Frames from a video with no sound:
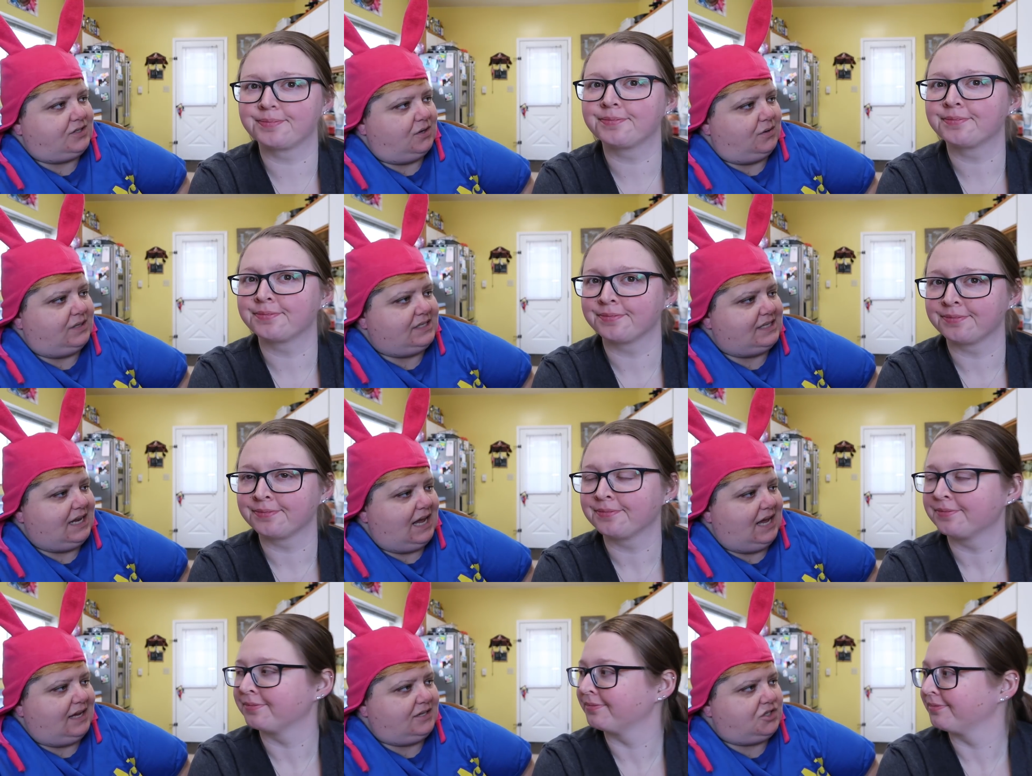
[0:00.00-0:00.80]
Speaker 1: so it's
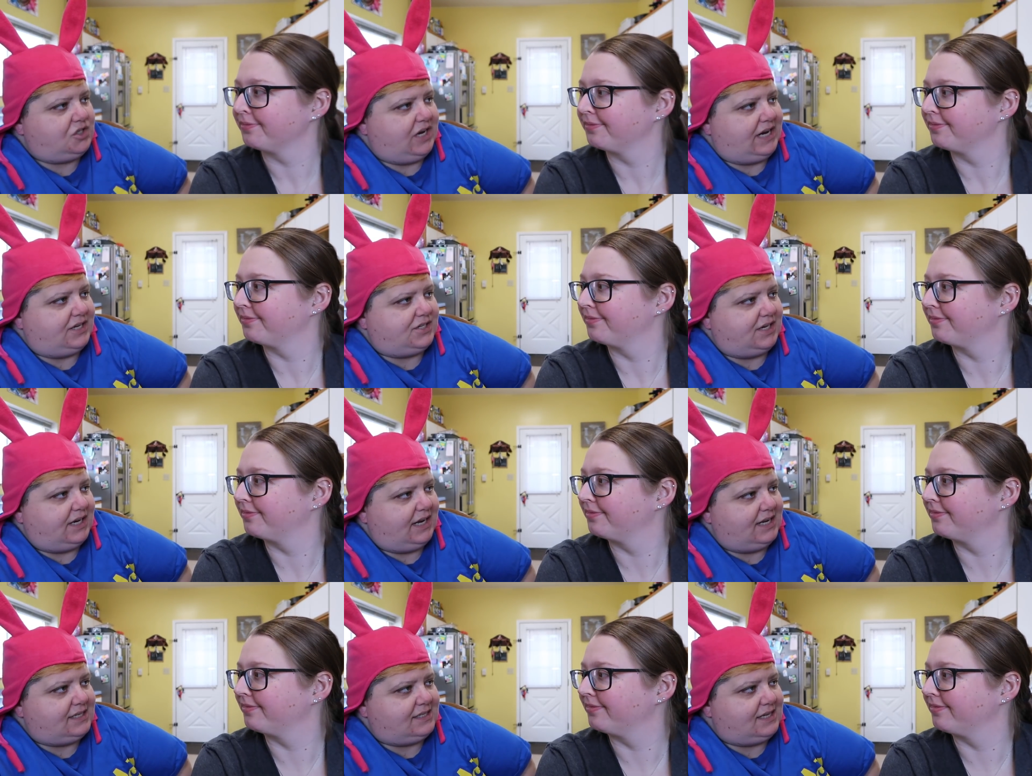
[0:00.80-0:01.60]
not
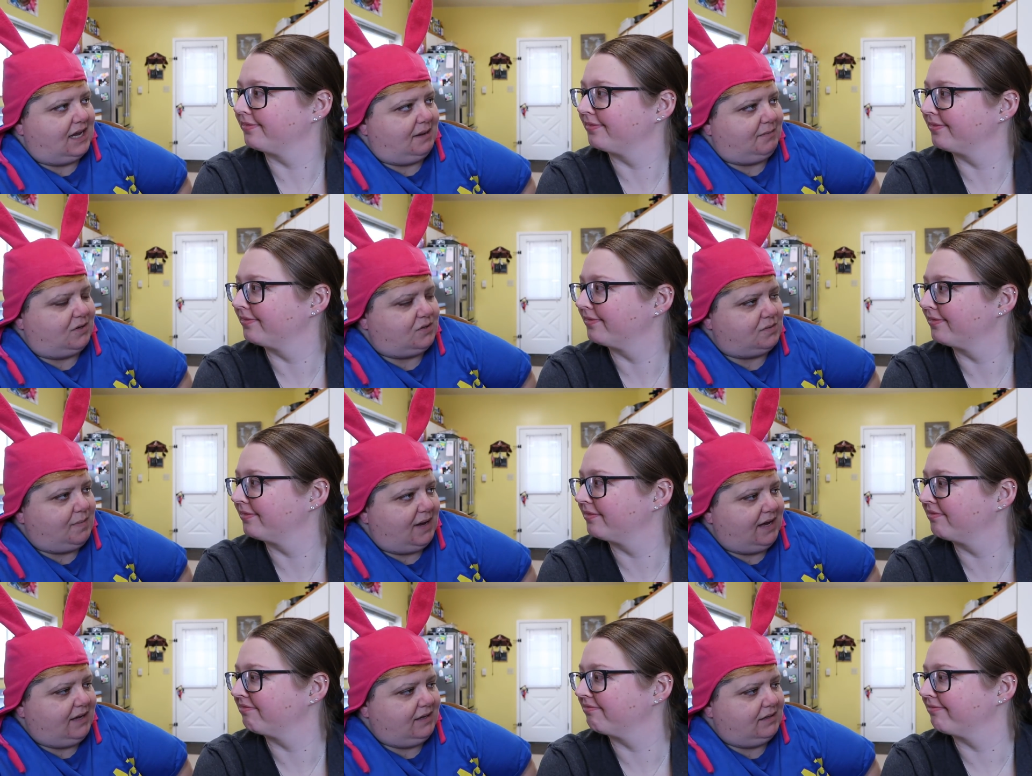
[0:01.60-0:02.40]
changing as time goes
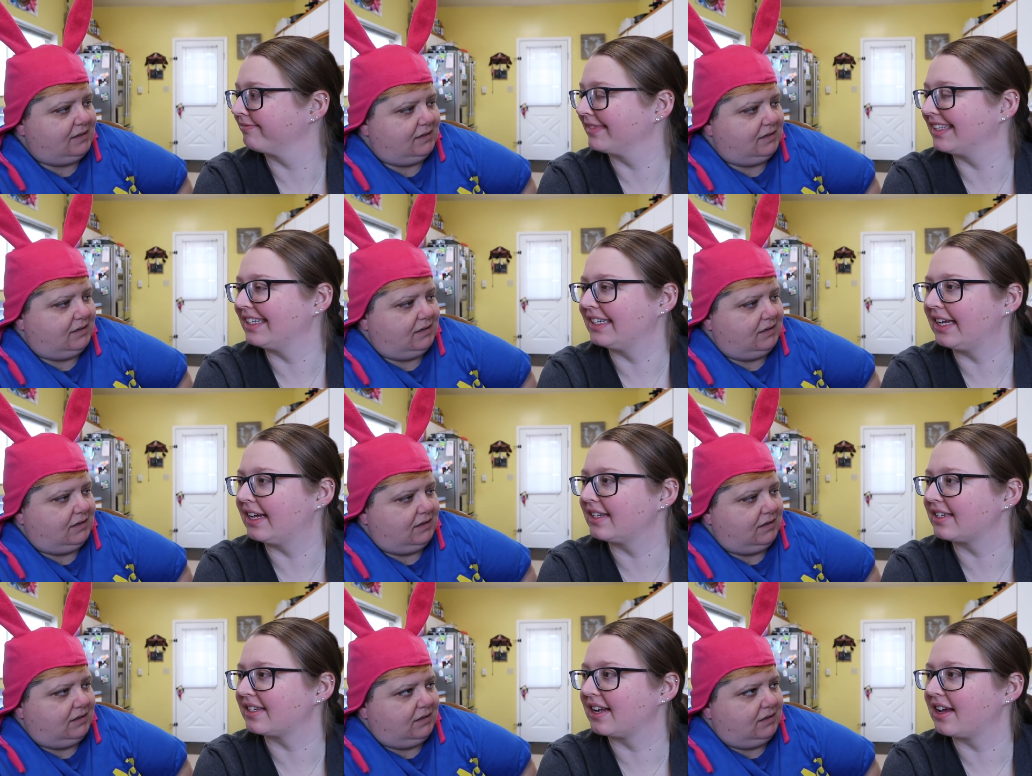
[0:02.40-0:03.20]
by?
Speaker 2: It
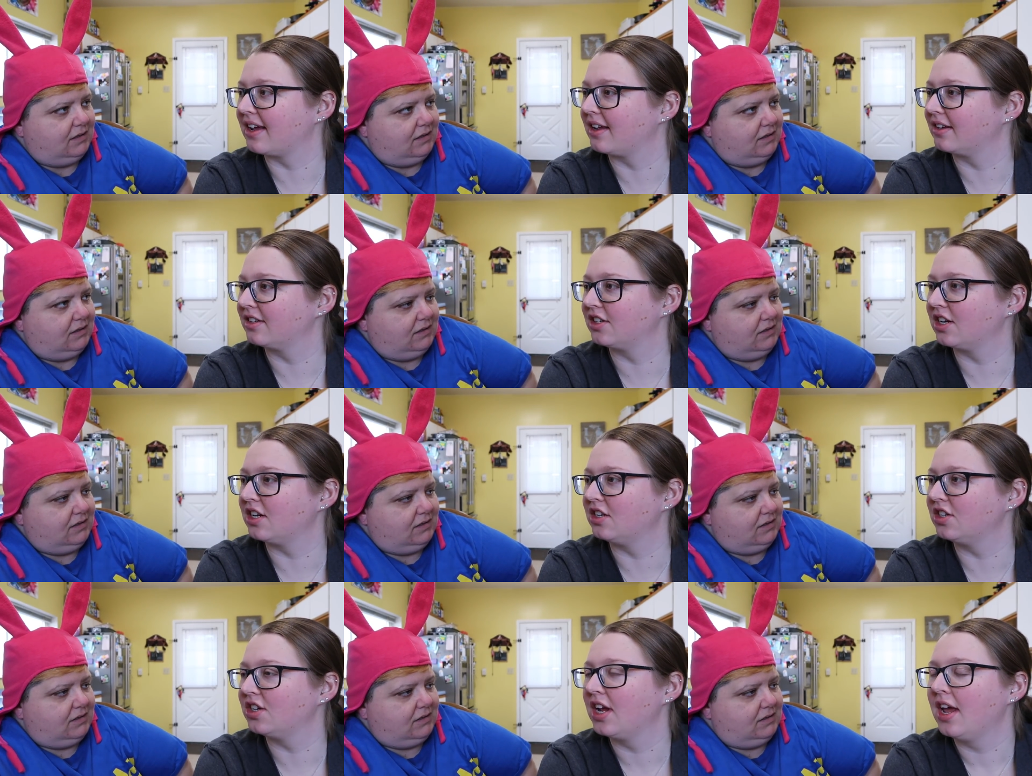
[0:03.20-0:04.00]
has not
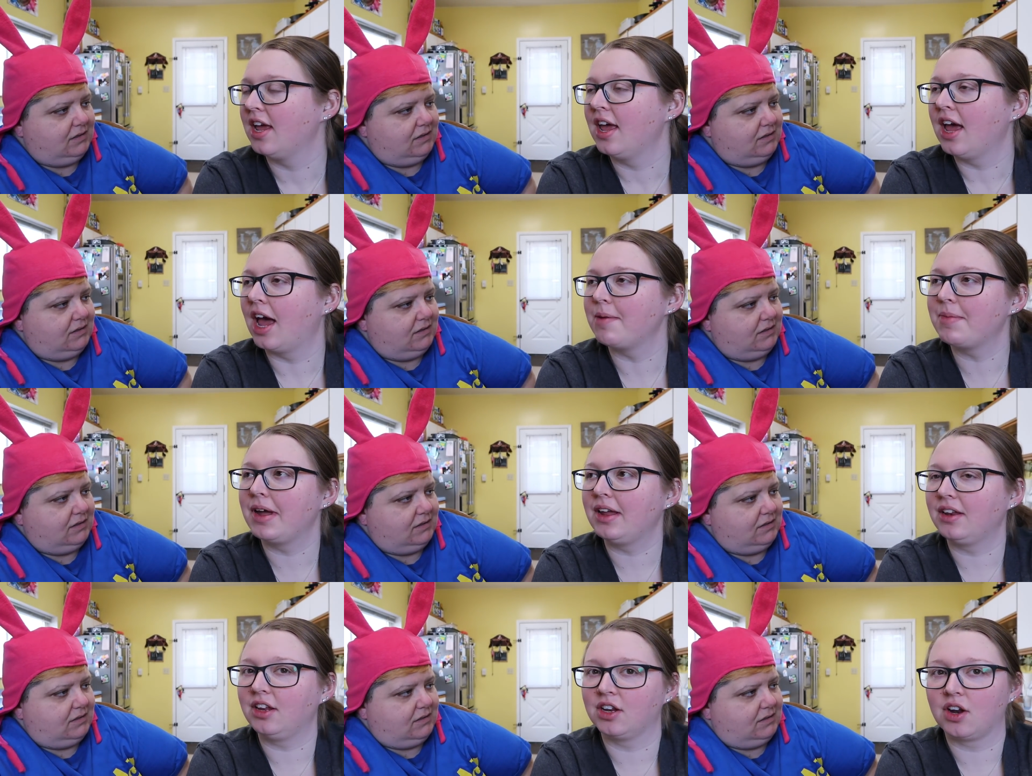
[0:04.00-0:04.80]
changed. I
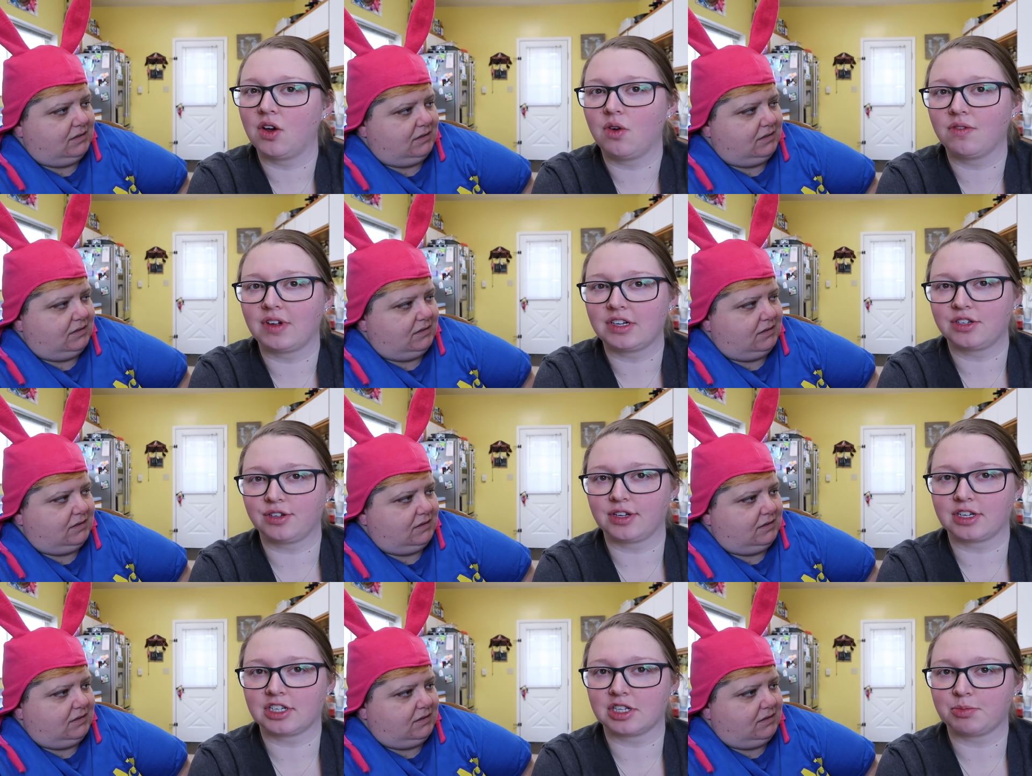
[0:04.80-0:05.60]
might, you know, eventually
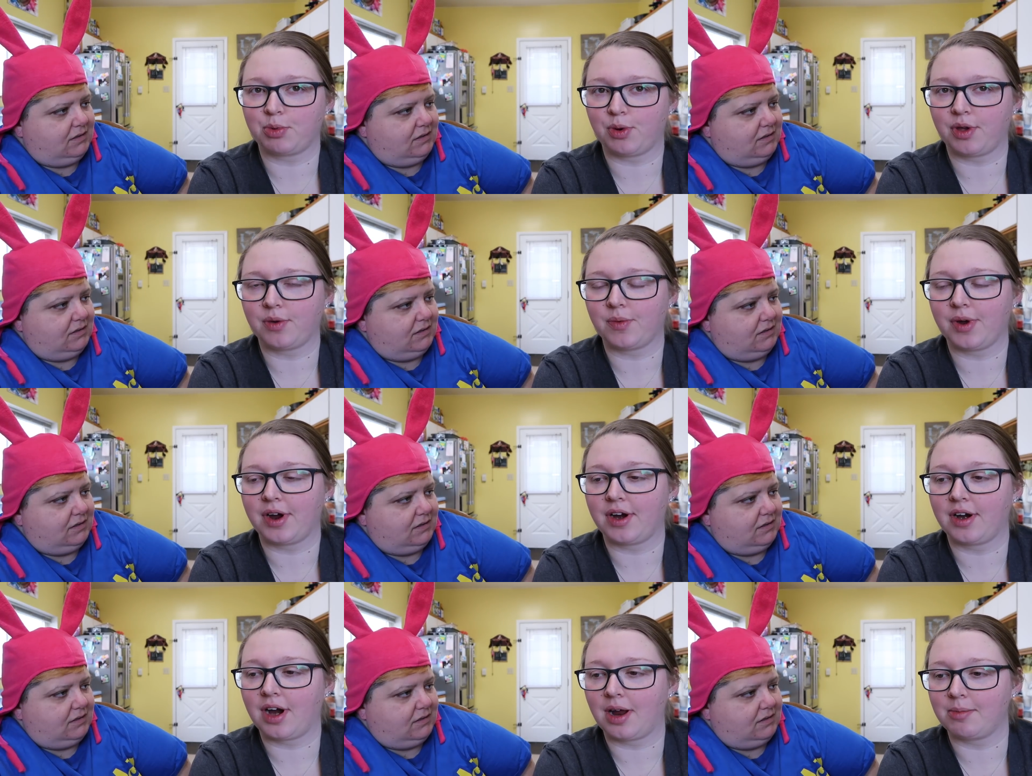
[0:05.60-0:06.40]
get to the point
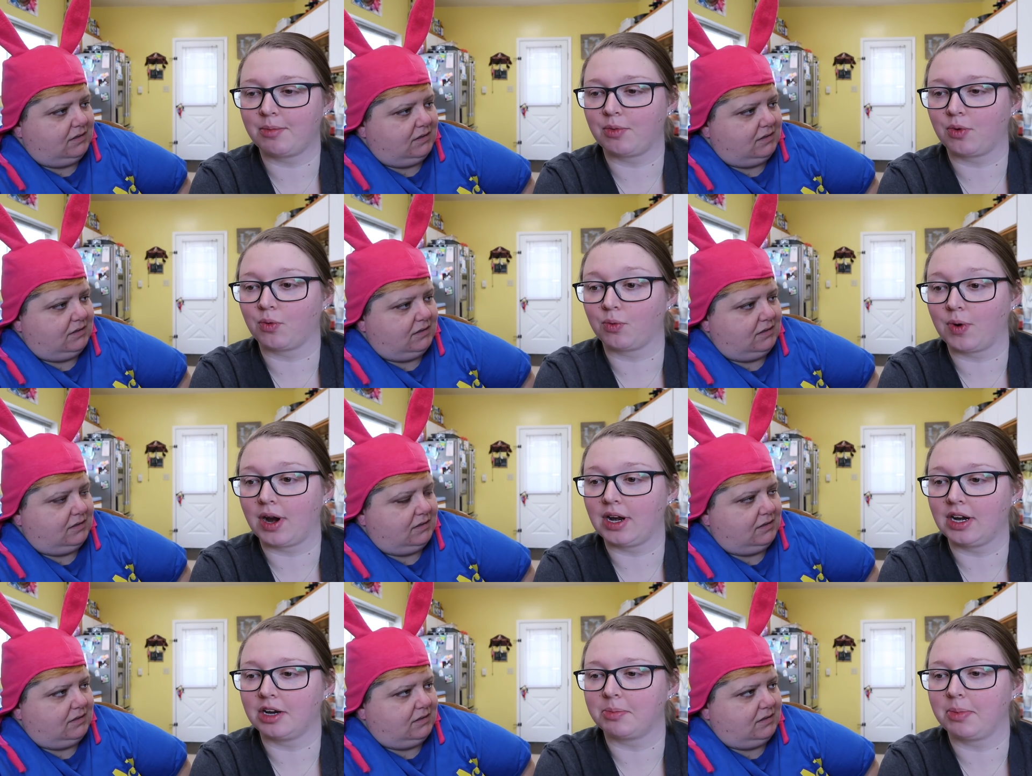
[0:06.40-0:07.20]
where I'm
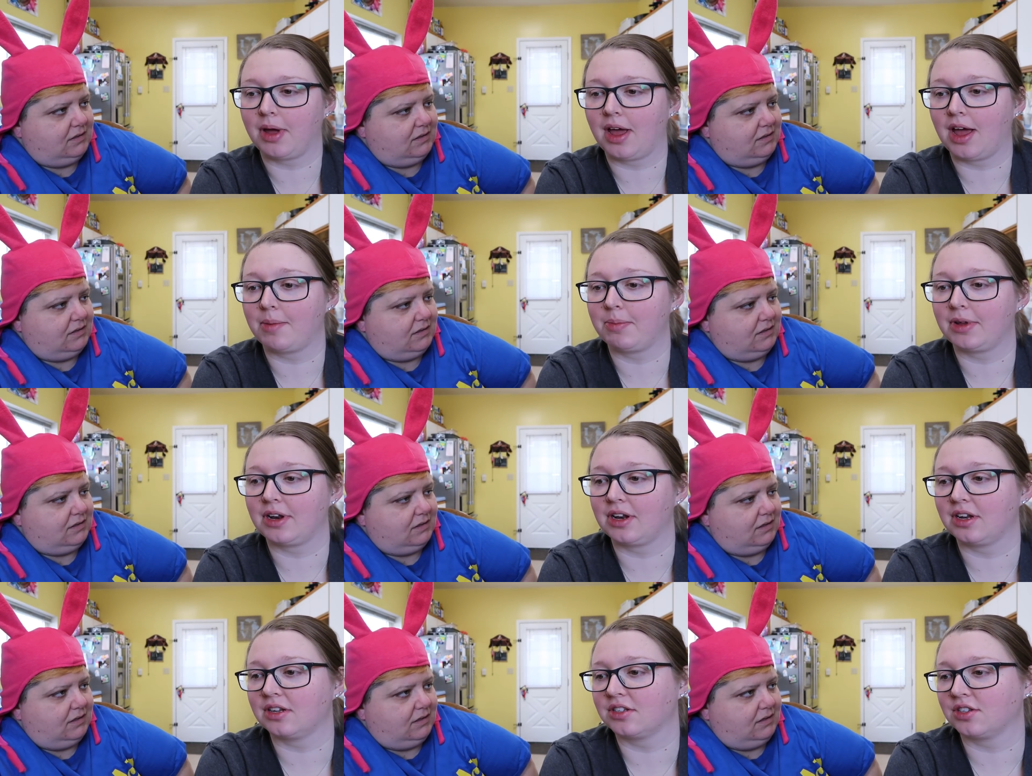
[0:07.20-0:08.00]
ready to pop
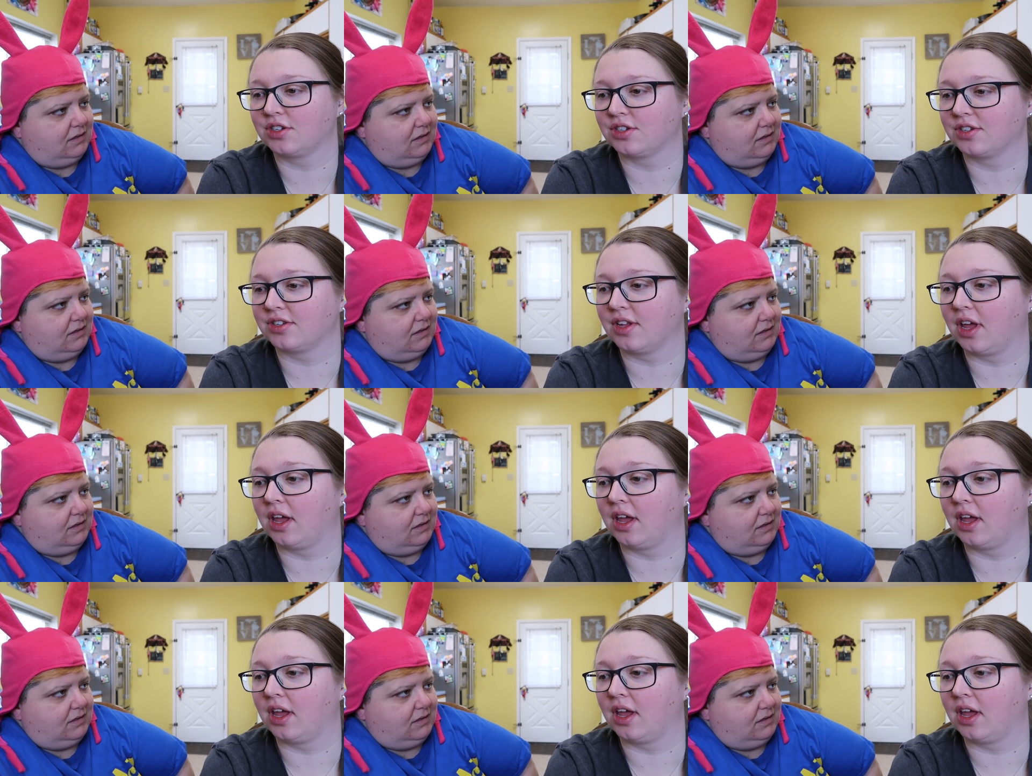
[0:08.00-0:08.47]
and it's just